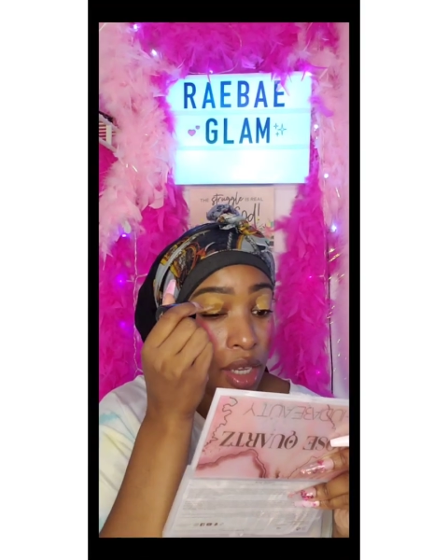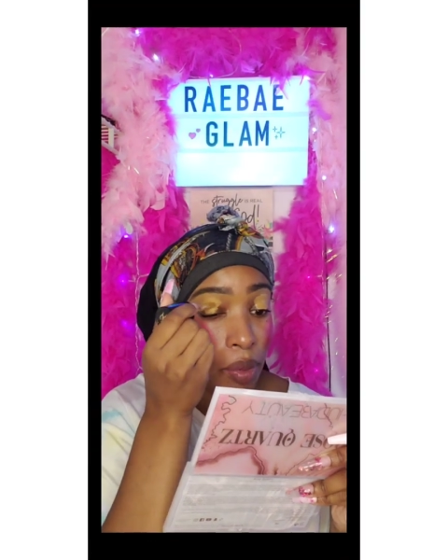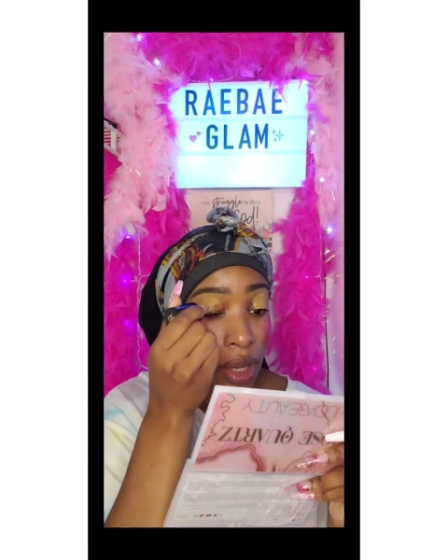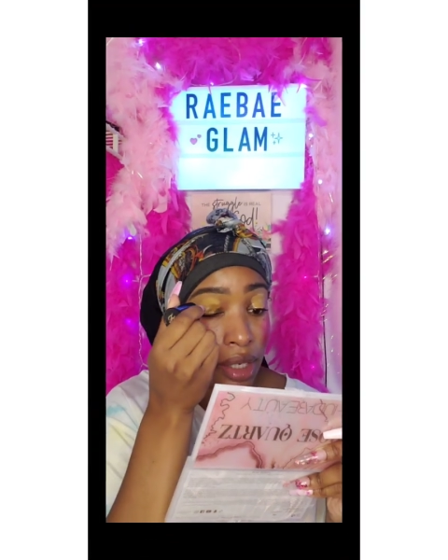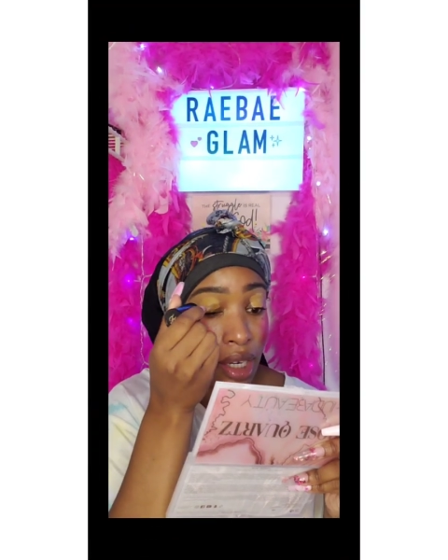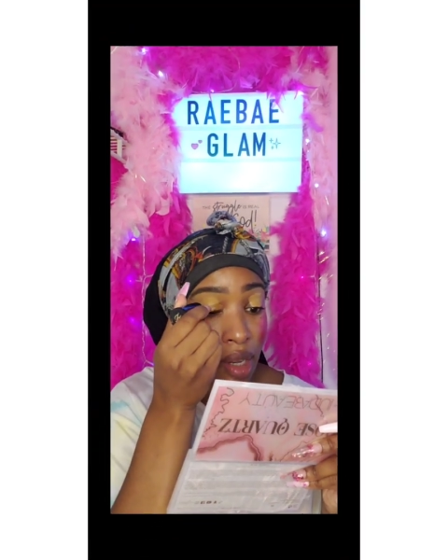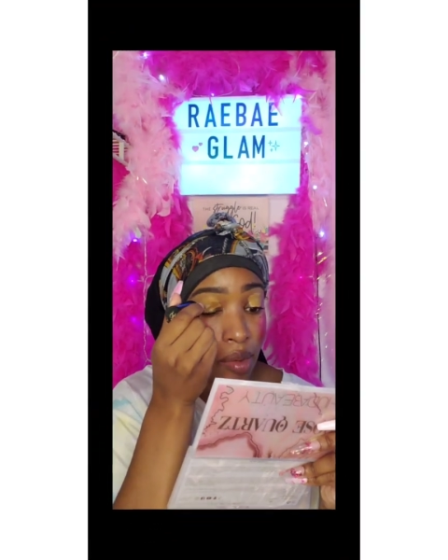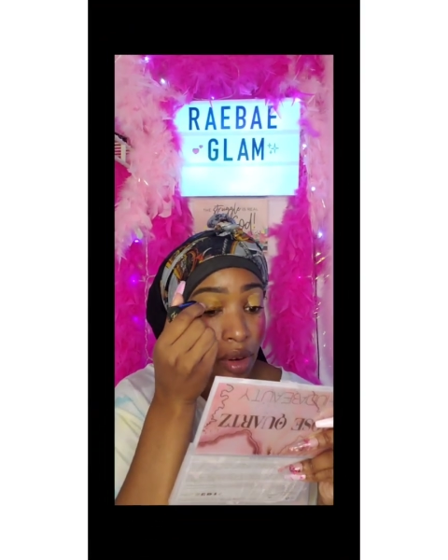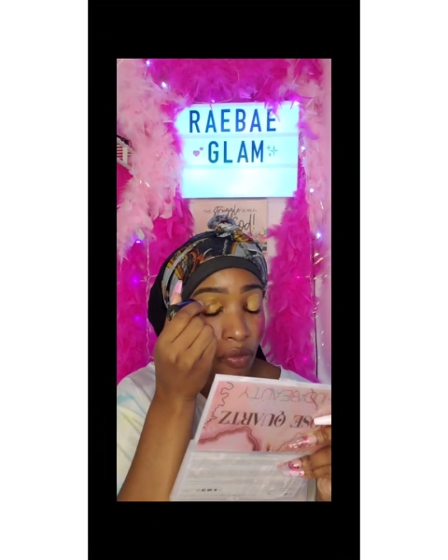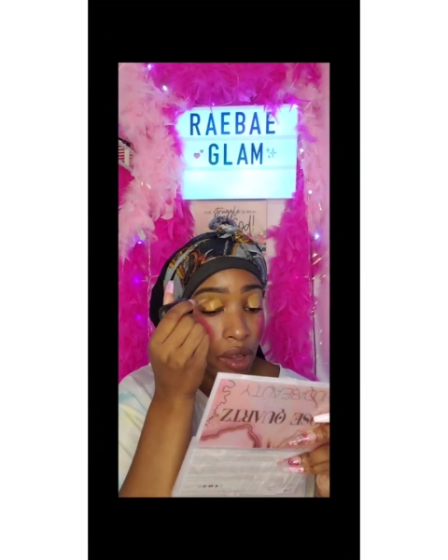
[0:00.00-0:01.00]
You better not give me
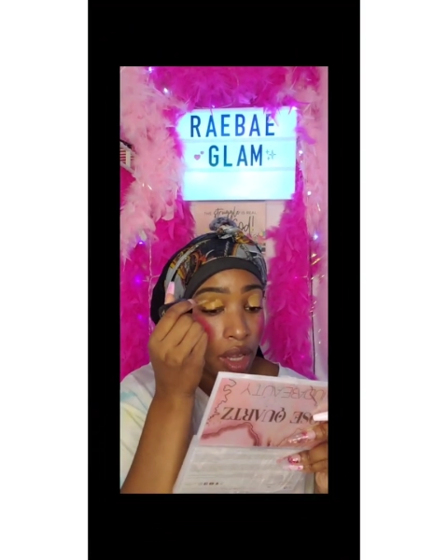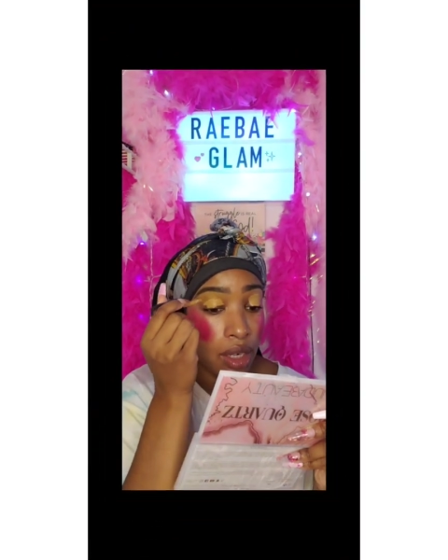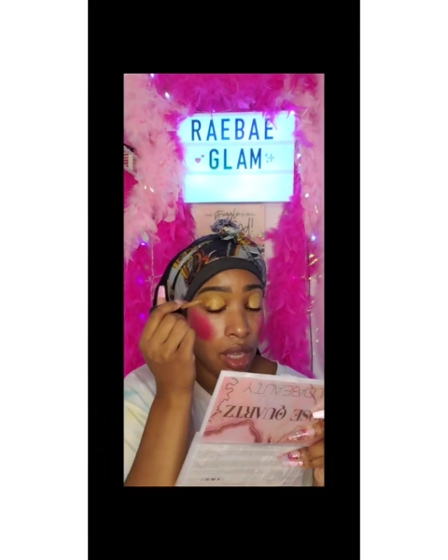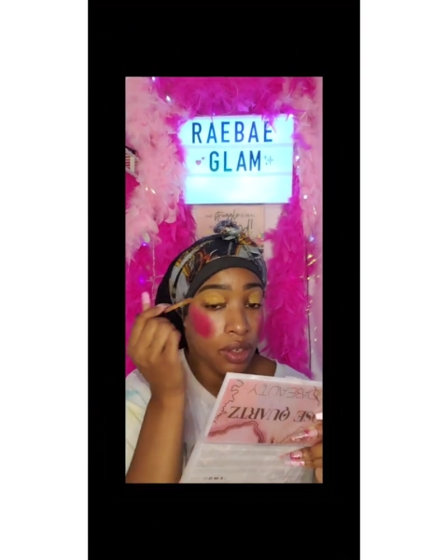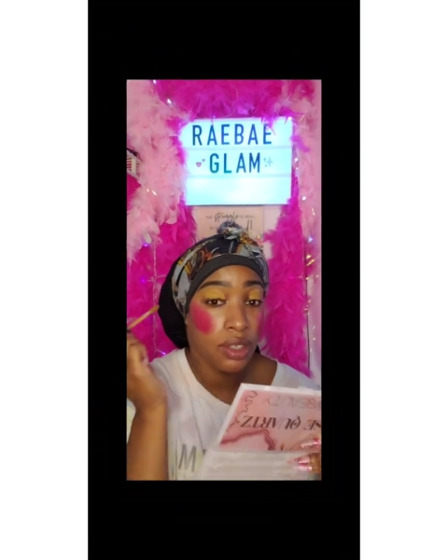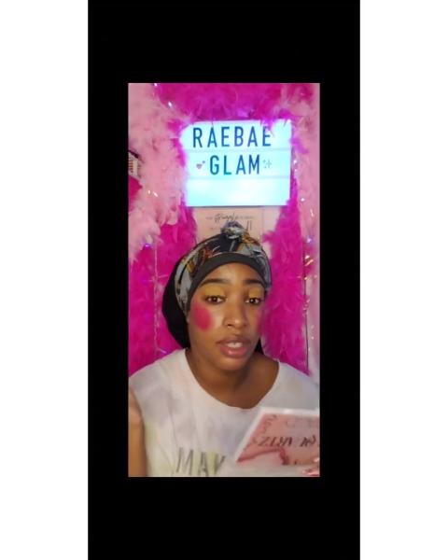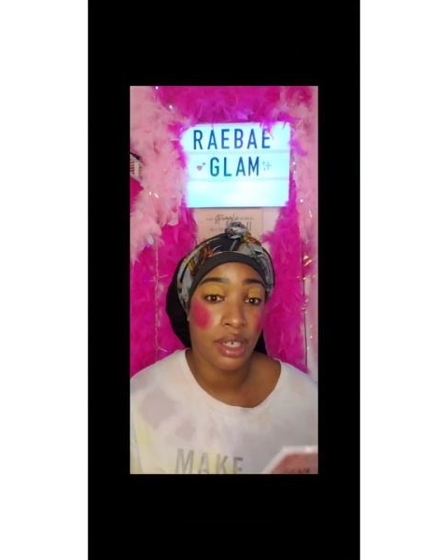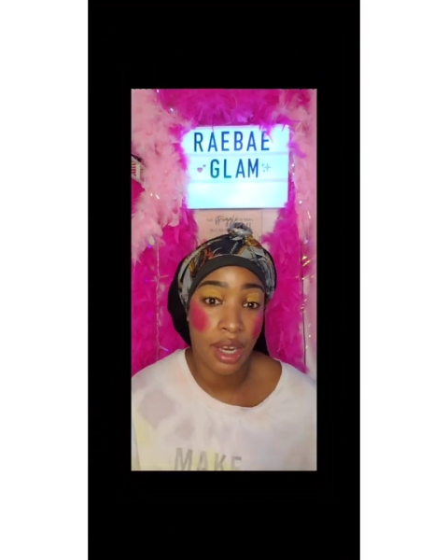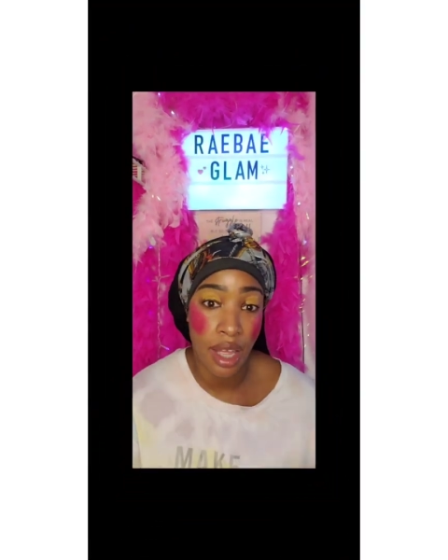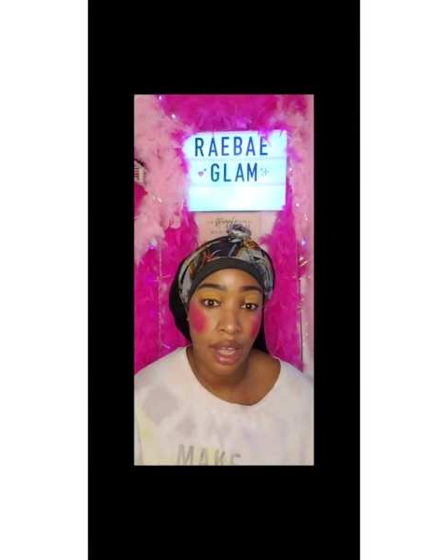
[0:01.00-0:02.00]
no $5
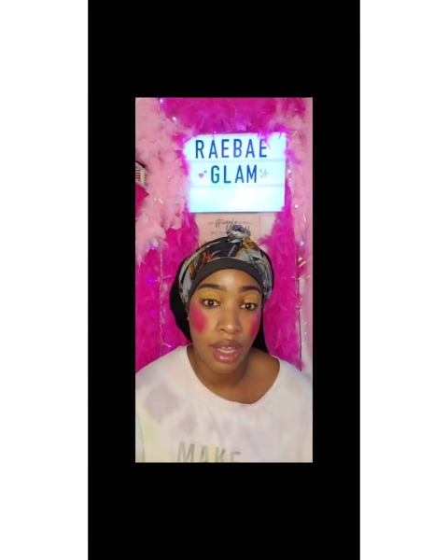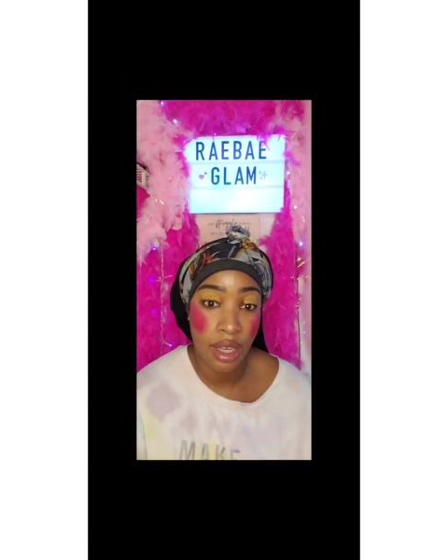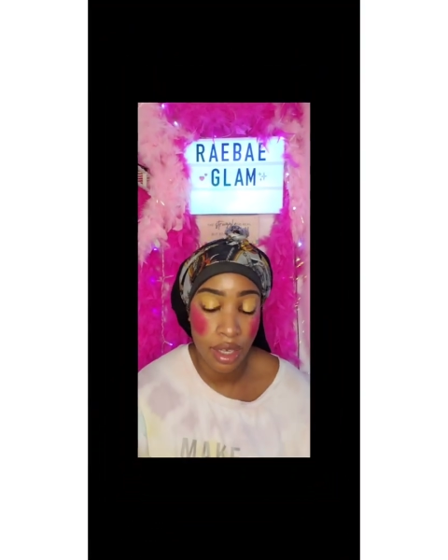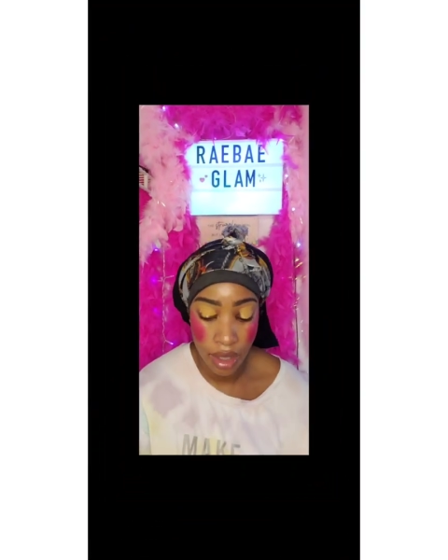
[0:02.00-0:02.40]
today.